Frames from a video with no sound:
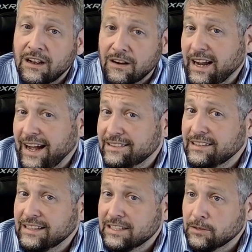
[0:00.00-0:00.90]
are
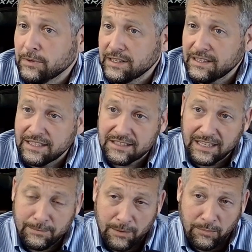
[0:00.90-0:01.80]
constantly doing things to
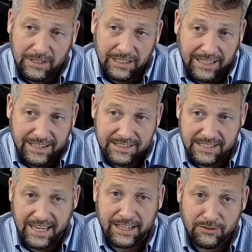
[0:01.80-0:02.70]
keep up with the latest
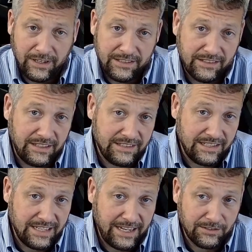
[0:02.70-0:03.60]
design trends that these
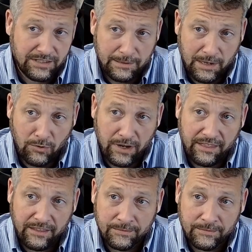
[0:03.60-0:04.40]
designers come up with,